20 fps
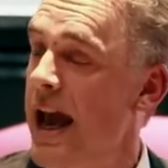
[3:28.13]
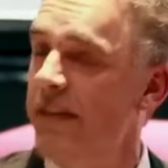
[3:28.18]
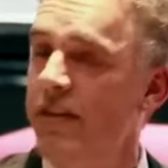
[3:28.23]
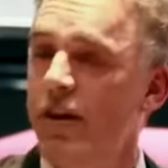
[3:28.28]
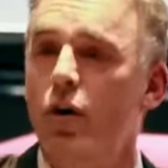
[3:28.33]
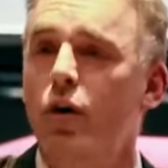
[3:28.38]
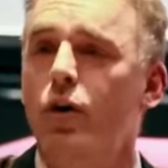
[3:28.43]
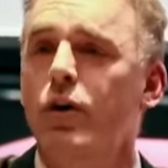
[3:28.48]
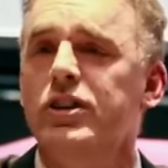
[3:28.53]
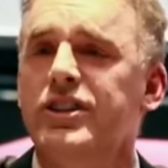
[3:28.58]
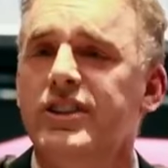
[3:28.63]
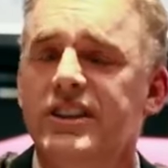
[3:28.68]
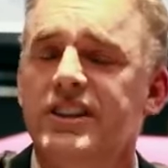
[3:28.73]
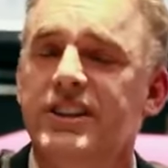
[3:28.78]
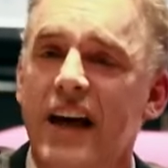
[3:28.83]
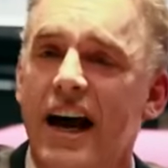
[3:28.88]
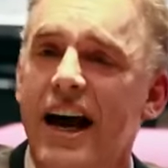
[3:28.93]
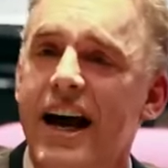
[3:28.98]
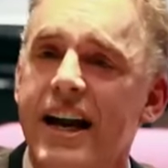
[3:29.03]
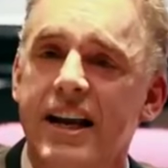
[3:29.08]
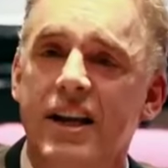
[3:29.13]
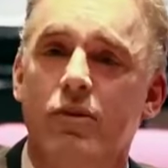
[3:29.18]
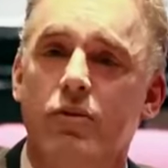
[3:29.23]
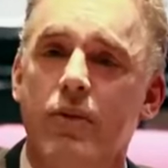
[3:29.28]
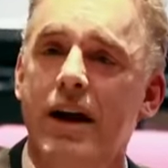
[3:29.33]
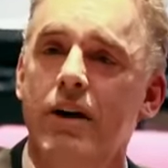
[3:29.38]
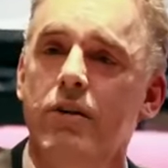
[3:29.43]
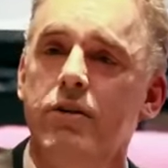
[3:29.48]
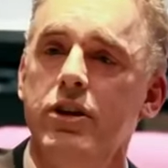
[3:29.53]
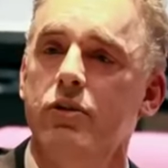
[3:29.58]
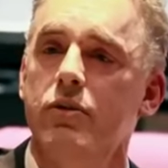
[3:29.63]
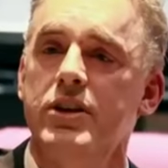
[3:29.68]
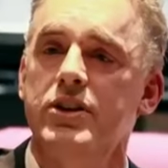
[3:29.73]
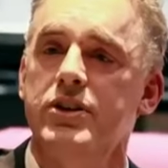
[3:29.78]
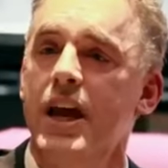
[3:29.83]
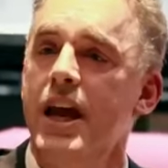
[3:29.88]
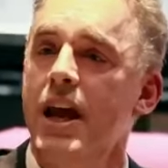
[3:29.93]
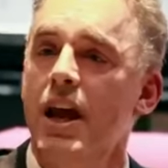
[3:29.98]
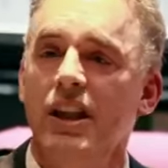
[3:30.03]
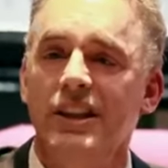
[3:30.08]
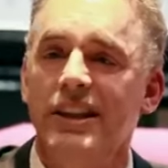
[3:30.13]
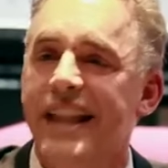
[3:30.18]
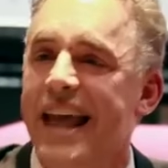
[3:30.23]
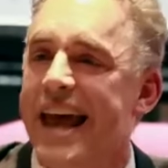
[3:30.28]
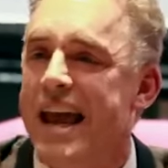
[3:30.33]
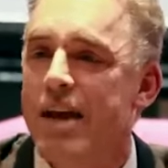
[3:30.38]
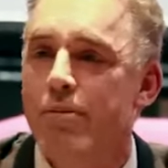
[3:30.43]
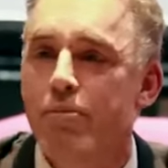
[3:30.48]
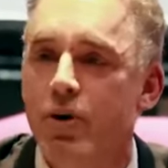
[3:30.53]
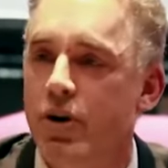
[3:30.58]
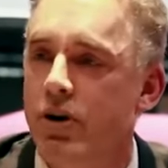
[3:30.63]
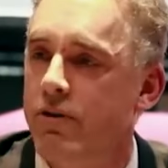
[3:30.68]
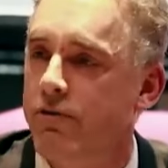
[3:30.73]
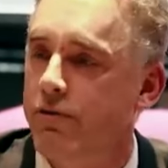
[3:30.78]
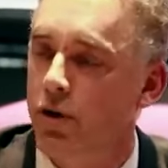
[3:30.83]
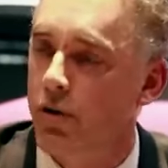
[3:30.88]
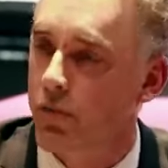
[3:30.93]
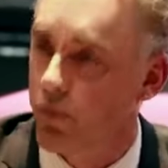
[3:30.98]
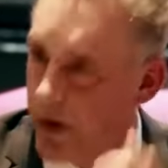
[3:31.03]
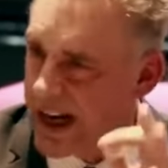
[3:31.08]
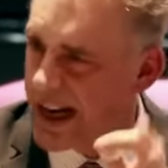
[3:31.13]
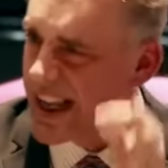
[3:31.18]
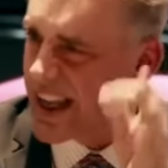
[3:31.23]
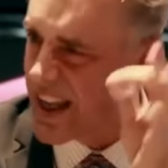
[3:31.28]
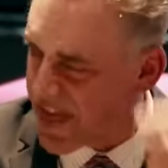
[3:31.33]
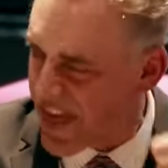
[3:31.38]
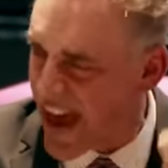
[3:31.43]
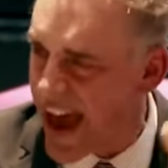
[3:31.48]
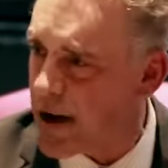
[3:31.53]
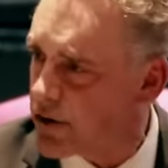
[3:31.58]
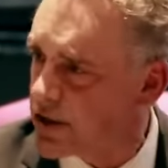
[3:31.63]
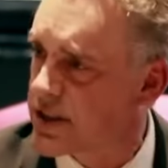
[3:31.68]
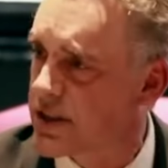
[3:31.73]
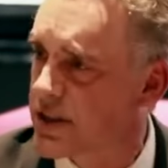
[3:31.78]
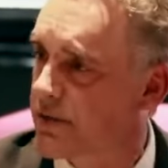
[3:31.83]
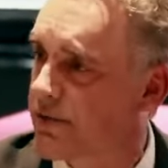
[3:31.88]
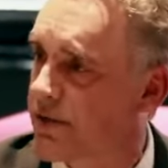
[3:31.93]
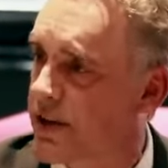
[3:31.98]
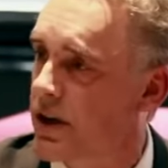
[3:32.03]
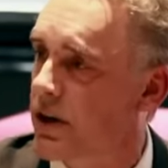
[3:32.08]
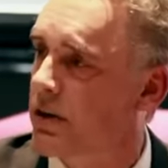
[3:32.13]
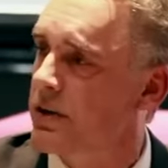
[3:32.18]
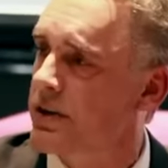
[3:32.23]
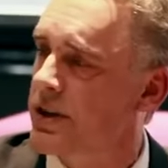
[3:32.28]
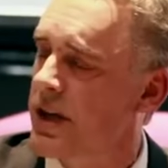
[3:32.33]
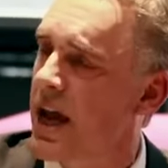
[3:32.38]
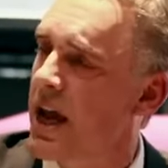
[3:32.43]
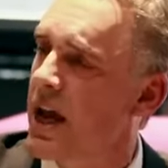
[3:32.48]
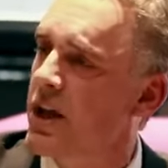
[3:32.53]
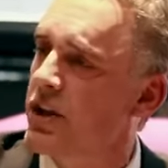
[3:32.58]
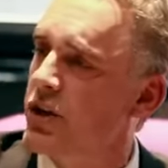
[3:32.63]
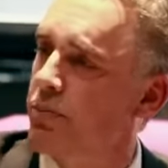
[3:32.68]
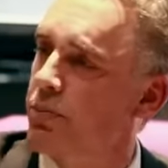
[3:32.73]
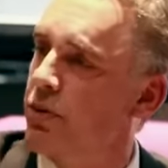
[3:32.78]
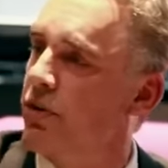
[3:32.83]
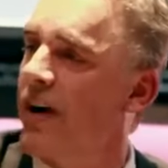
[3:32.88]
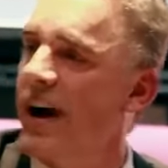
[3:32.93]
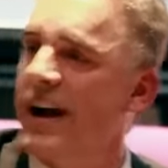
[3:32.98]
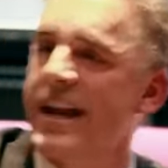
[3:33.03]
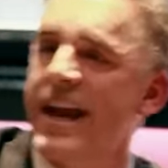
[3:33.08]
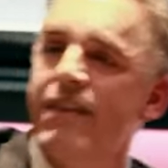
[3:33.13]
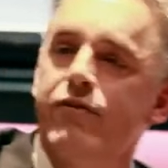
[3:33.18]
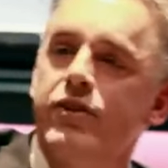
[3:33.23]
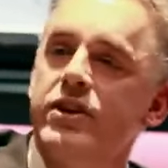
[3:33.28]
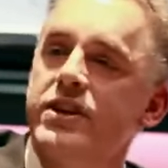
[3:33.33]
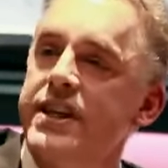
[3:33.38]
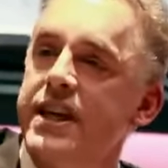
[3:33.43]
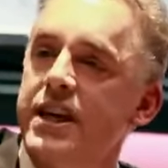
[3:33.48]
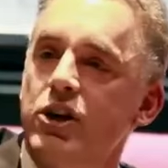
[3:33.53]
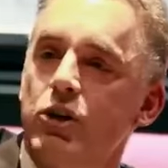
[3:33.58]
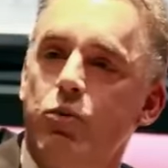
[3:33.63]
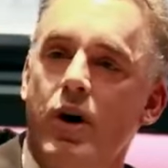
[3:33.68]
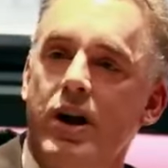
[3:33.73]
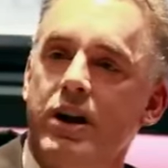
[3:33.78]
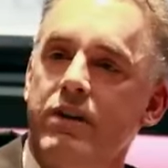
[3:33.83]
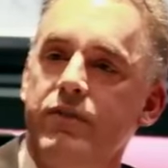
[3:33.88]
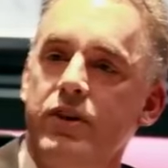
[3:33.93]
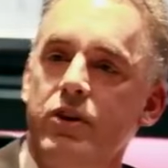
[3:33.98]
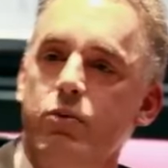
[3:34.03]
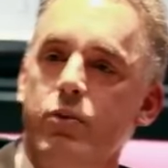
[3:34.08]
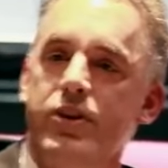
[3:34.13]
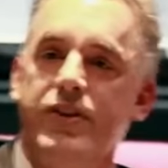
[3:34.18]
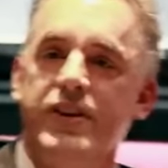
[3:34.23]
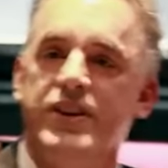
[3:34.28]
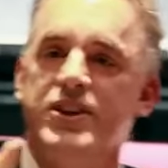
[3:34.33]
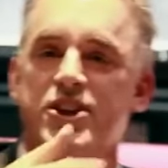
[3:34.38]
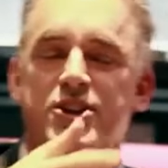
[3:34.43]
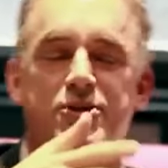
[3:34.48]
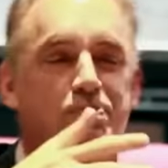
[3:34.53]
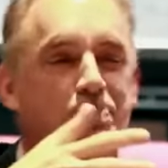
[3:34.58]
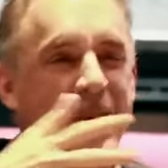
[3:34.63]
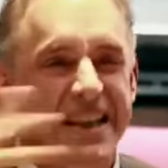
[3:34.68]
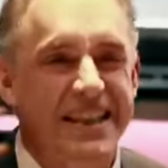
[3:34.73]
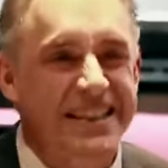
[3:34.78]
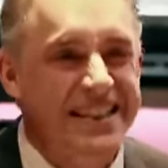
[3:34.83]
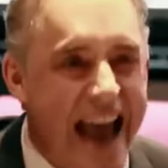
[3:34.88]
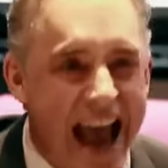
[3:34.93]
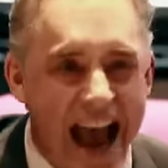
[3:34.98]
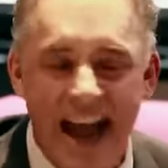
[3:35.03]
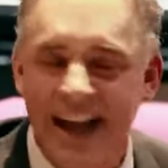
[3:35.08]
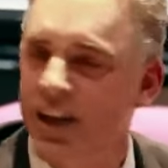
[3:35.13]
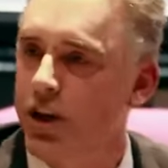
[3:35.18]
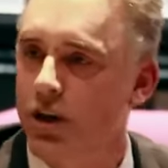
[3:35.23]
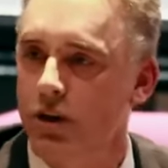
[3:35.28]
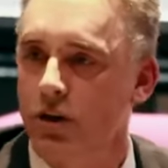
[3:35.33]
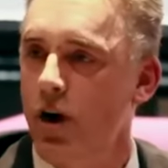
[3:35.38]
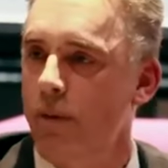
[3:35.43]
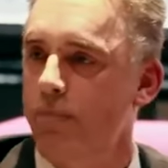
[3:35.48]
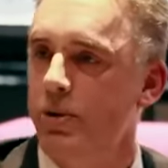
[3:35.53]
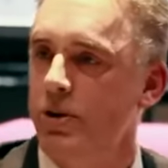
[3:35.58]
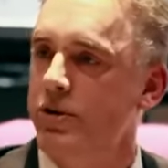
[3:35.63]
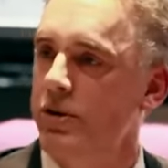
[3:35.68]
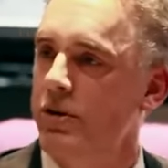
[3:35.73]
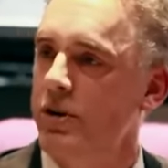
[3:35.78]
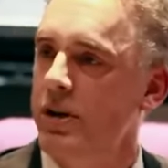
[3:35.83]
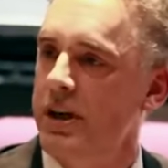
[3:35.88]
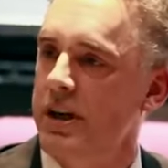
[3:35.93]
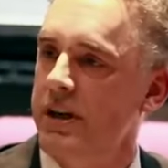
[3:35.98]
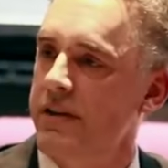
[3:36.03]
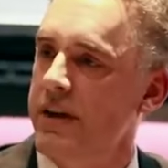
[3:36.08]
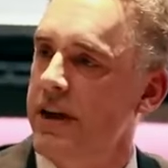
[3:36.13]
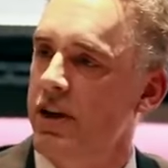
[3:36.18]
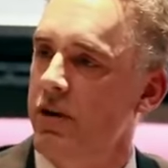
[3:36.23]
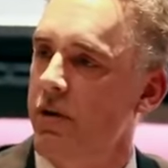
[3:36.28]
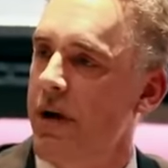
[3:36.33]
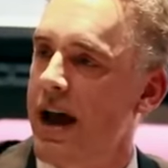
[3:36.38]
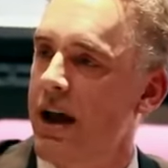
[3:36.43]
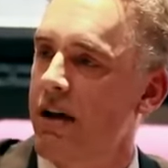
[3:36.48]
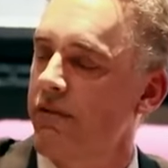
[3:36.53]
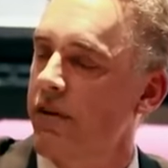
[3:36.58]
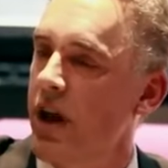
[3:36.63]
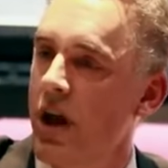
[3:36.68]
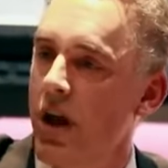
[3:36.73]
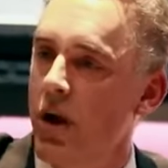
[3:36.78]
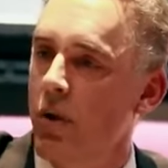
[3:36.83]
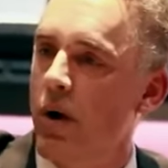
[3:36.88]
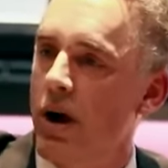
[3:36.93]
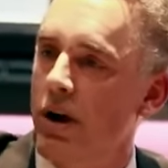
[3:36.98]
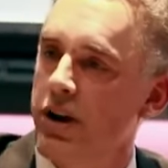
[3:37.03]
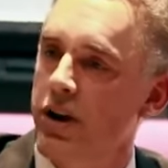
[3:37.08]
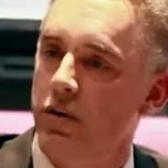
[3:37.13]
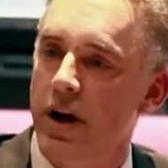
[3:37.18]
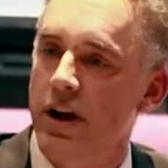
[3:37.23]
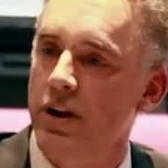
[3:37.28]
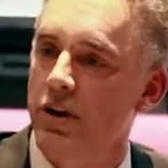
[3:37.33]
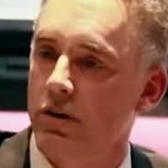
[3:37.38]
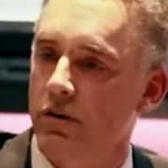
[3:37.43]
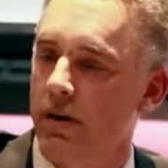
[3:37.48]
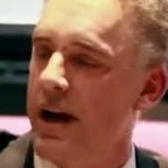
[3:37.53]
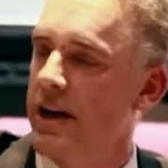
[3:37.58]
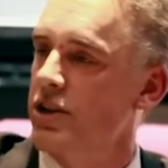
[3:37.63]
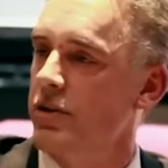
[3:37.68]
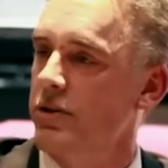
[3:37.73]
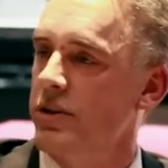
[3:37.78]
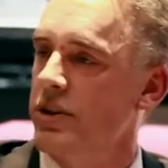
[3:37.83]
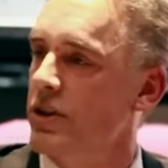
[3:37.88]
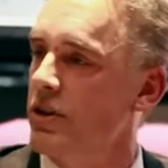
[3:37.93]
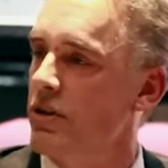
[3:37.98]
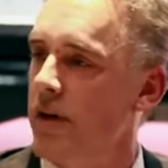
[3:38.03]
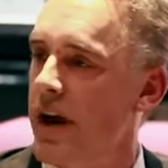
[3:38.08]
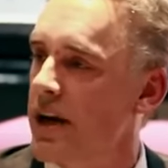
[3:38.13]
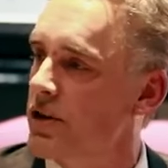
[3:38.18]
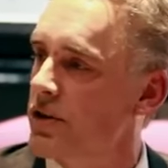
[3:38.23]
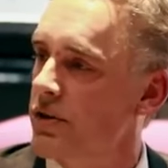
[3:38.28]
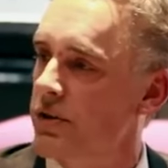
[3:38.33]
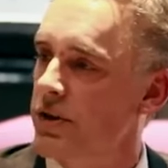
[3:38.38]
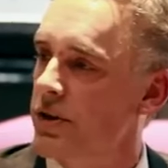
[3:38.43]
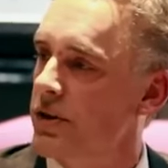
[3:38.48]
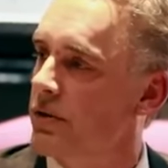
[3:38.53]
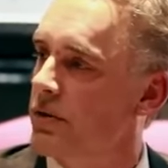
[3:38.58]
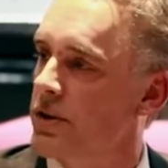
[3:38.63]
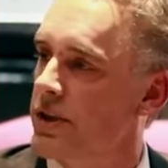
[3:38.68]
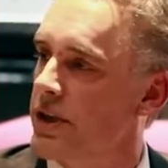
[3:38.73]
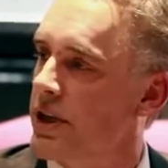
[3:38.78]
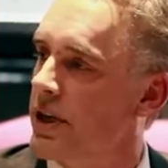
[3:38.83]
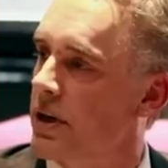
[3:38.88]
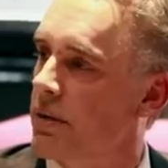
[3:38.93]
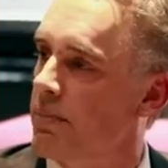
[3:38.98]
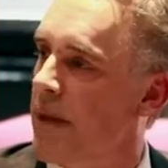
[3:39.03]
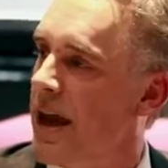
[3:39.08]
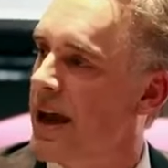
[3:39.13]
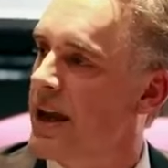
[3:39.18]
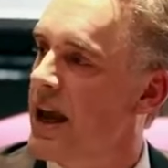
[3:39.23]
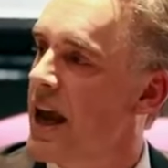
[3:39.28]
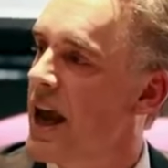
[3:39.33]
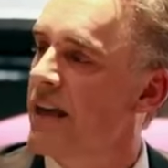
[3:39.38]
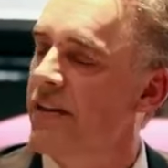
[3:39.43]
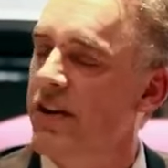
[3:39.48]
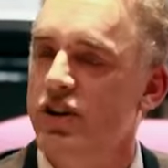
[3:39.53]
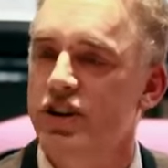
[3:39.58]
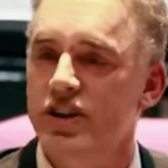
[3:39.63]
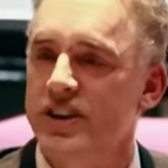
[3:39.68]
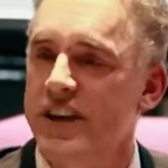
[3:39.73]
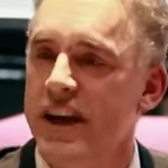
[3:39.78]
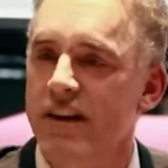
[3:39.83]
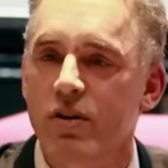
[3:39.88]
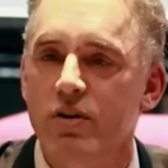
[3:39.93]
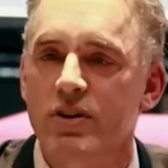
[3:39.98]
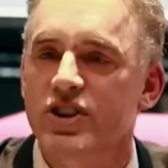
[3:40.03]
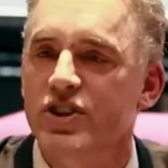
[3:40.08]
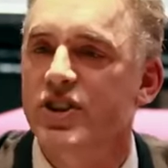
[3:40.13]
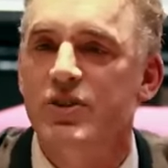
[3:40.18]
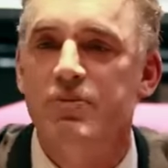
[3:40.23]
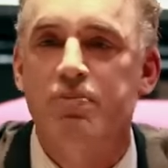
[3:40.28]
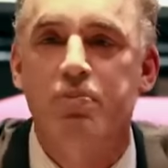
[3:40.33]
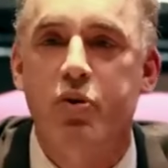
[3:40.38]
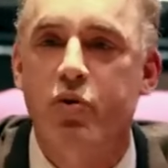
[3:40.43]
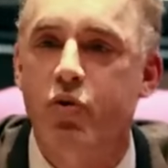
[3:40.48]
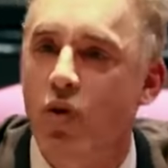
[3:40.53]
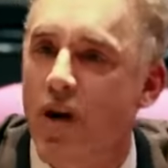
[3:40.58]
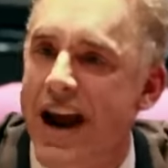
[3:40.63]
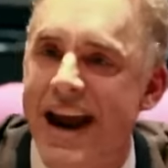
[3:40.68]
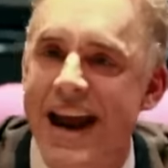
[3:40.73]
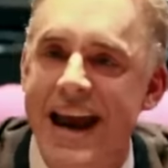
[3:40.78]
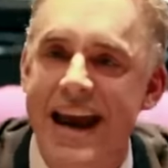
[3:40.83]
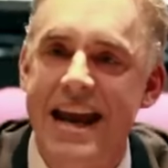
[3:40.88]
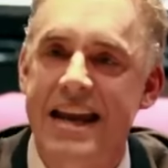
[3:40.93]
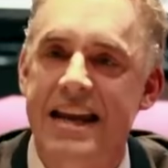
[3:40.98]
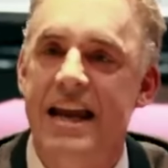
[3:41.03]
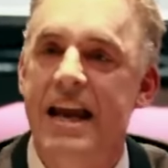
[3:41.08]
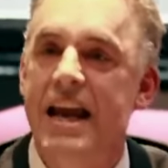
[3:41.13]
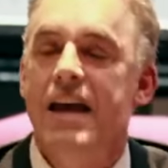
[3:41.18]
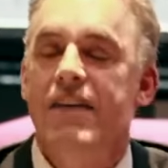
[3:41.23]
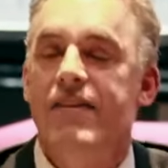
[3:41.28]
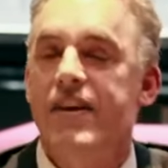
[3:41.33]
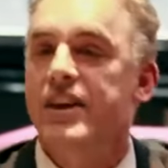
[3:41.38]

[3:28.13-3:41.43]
And the whole society around you has labored for really thousands of years to provide every single one of you with this spectacular opportunity that you have while you're undergraduates and graduate students here, mm -hmm. man. They're just, everyone's just praying